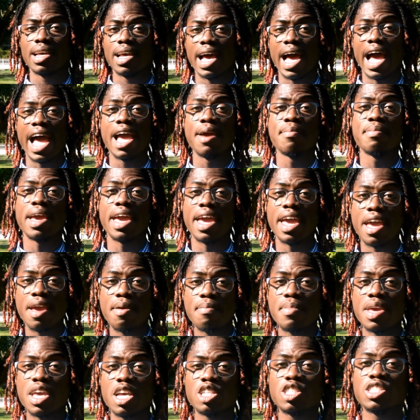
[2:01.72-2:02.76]
I am
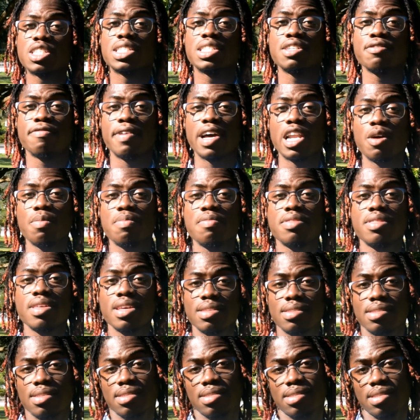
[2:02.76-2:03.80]
aiming to develop
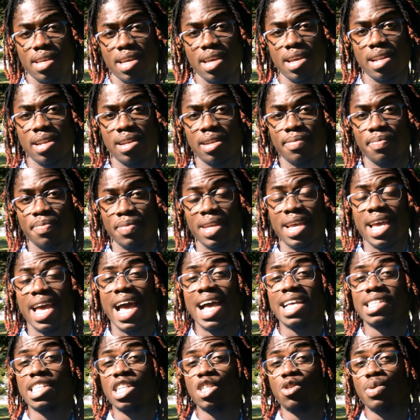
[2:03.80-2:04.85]
this skill
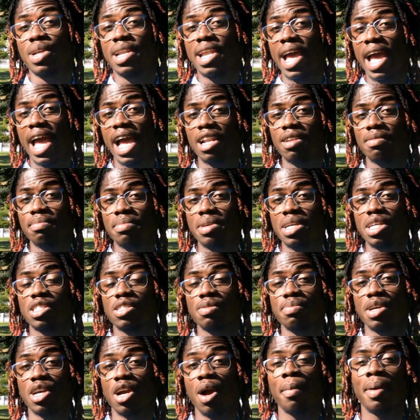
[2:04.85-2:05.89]
as it will help me to
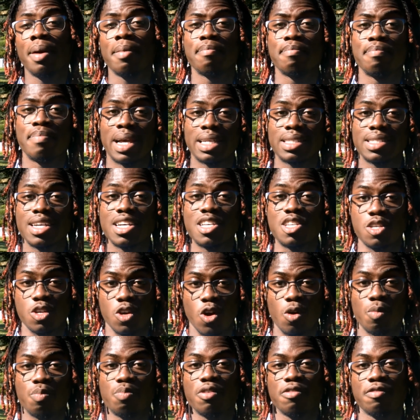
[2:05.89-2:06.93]
become a better
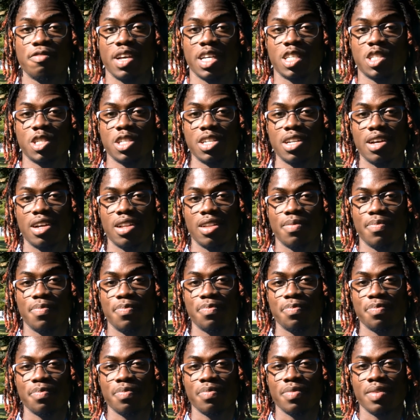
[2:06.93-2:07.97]
young professional.
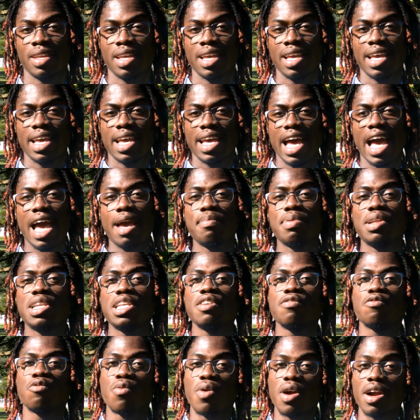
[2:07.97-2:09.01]
I
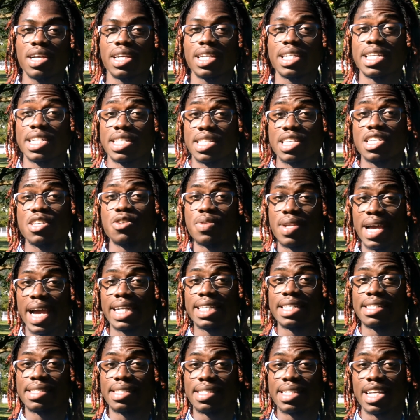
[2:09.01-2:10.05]
believe working in the
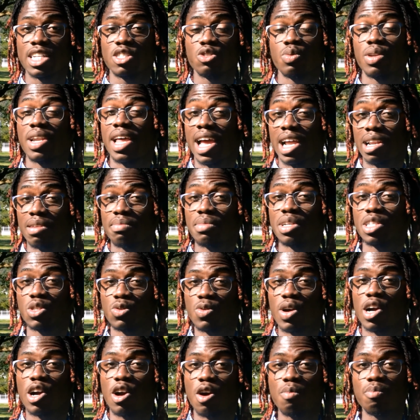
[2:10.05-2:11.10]
United States will help me to
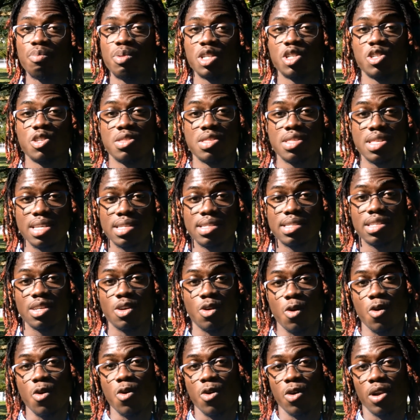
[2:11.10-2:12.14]
accomplish this
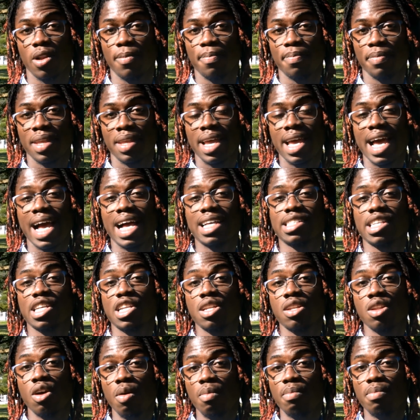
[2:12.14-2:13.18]
goal, as a
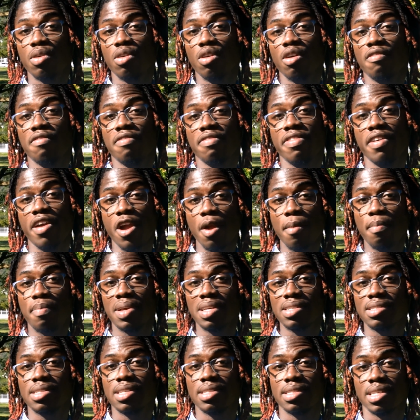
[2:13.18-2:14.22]
number of their
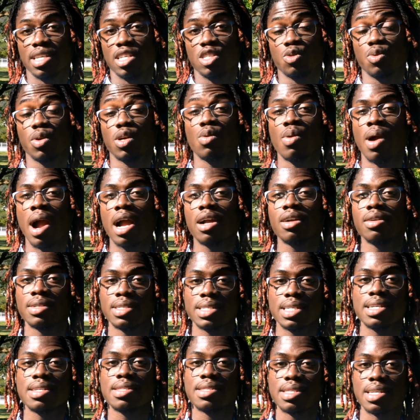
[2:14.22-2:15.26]
businesses require
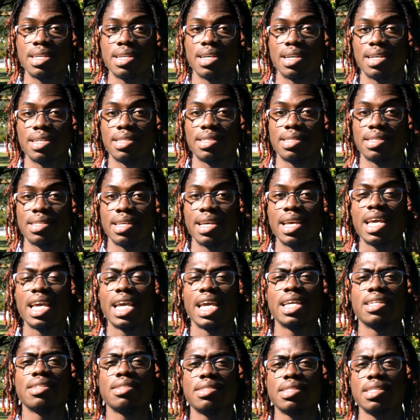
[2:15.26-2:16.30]
critical thinkers
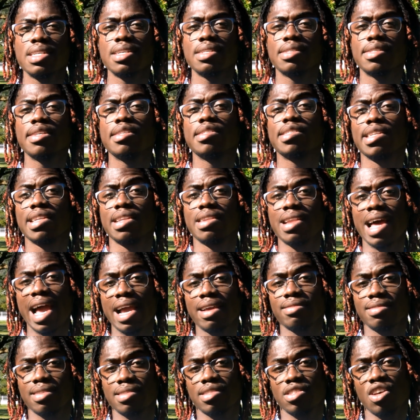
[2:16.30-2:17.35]
in seasons
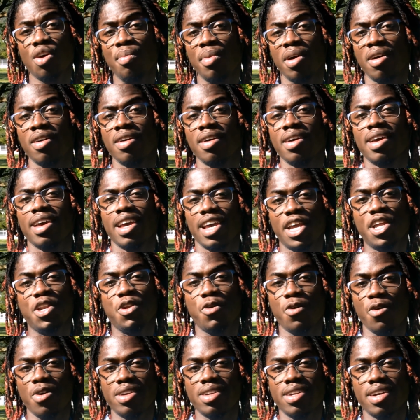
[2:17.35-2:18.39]
like the summer in
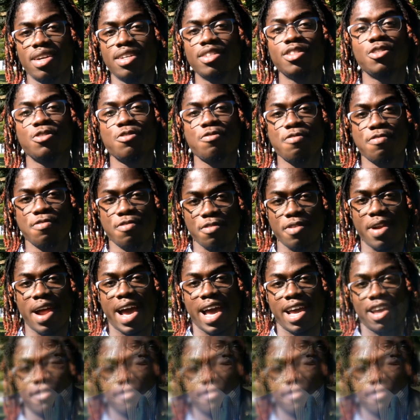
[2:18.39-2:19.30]
order to thrive.